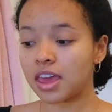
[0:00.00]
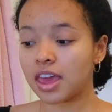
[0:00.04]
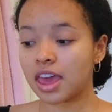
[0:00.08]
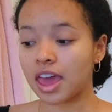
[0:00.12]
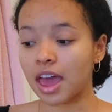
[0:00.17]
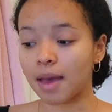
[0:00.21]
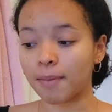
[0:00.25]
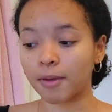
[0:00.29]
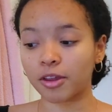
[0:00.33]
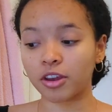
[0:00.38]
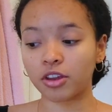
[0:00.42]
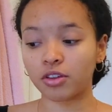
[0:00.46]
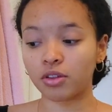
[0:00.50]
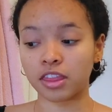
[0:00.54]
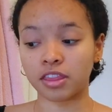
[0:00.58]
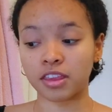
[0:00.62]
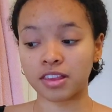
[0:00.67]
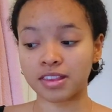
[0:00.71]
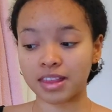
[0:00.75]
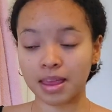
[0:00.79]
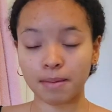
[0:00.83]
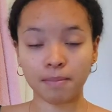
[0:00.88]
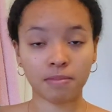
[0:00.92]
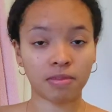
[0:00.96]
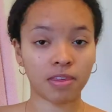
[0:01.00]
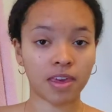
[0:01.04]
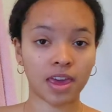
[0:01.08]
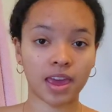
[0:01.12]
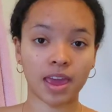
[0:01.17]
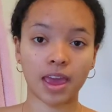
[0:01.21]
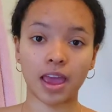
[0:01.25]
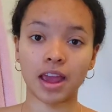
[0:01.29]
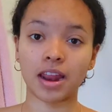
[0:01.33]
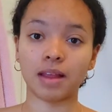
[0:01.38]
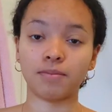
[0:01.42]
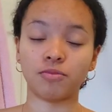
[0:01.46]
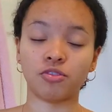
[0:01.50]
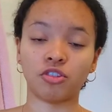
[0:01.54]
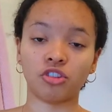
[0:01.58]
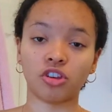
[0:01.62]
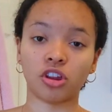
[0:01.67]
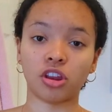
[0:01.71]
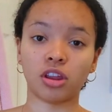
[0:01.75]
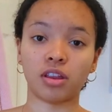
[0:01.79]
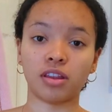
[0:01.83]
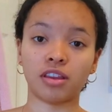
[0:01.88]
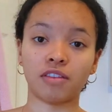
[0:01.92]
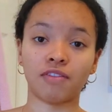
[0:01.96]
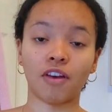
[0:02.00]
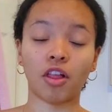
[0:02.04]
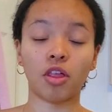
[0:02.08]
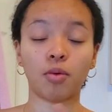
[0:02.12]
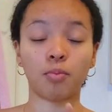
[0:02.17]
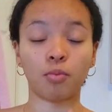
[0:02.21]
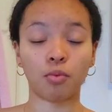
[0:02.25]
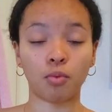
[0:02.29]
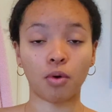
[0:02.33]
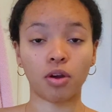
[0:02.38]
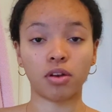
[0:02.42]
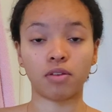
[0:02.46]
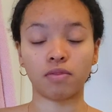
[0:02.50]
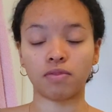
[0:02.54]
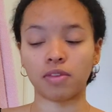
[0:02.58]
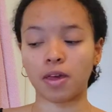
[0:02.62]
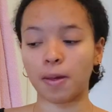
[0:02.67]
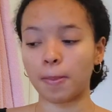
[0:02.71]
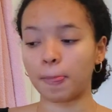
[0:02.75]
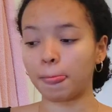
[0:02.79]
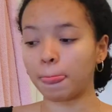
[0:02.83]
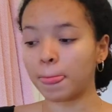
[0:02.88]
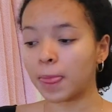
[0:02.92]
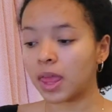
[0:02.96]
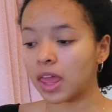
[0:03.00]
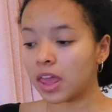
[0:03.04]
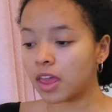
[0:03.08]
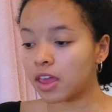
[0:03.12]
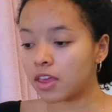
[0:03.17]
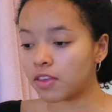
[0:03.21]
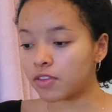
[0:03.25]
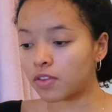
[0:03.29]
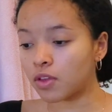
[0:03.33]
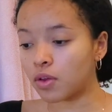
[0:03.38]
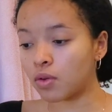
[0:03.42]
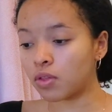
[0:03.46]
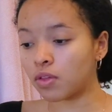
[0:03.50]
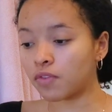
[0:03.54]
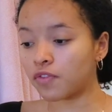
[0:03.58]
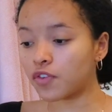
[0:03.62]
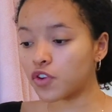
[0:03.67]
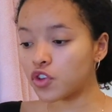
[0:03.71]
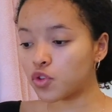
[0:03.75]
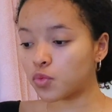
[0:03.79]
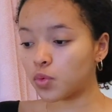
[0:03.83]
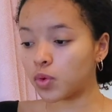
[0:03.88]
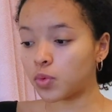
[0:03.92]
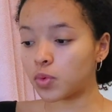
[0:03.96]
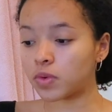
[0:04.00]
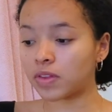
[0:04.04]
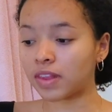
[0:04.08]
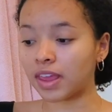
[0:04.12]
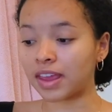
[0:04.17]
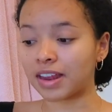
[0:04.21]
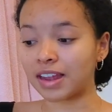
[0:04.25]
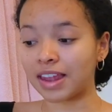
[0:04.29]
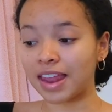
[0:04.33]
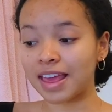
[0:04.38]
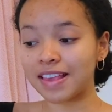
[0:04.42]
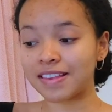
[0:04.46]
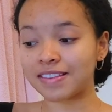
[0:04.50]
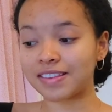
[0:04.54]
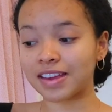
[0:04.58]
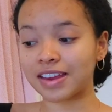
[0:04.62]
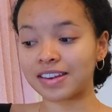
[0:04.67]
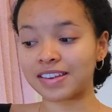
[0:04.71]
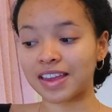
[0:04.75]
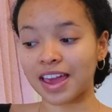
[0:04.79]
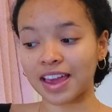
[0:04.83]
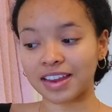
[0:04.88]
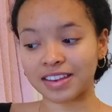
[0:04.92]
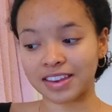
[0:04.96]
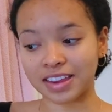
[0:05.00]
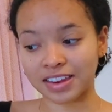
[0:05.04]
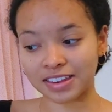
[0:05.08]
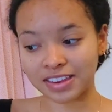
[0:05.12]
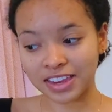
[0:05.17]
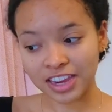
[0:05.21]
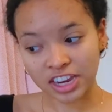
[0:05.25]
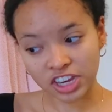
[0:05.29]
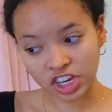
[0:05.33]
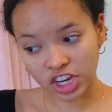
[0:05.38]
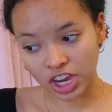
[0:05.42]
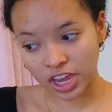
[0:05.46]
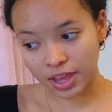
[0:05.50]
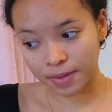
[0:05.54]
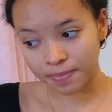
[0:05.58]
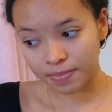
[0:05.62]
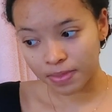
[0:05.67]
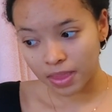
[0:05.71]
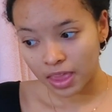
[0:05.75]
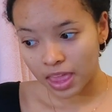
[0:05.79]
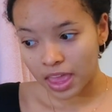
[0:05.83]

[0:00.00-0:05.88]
I'm going to do the same thing and I'm just going to develop one of them. So the first one was like less didactic teaching.